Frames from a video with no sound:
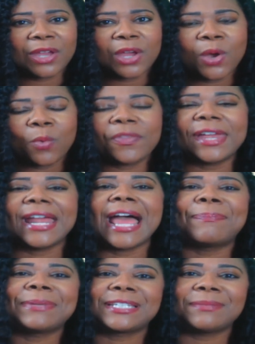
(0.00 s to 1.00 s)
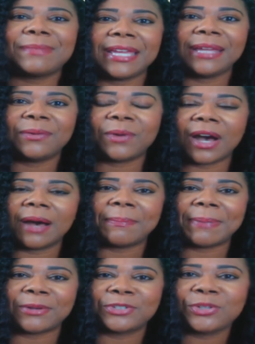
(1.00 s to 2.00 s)
Well, that happened to me
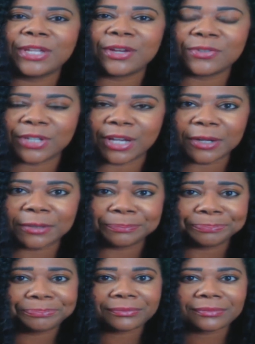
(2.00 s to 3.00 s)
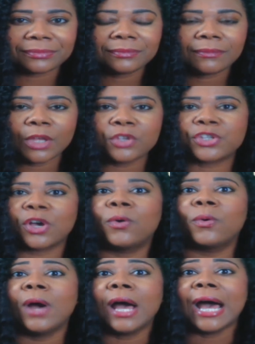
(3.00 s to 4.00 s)
about 2 years ago.
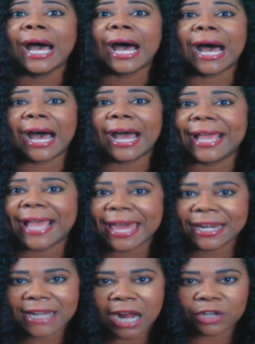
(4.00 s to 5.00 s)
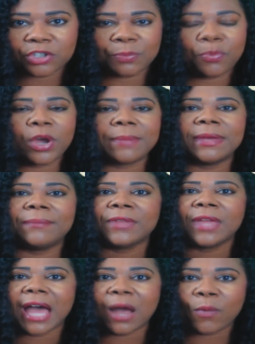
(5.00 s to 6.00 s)
So I had a doctor's appointment.
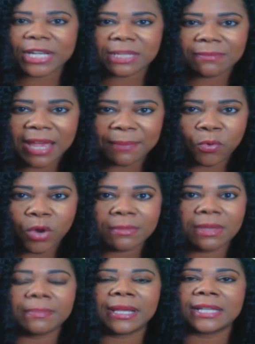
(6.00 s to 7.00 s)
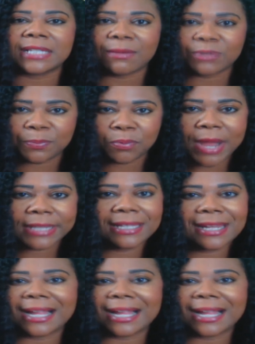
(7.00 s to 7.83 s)
I went to my appointment because I was pregnant.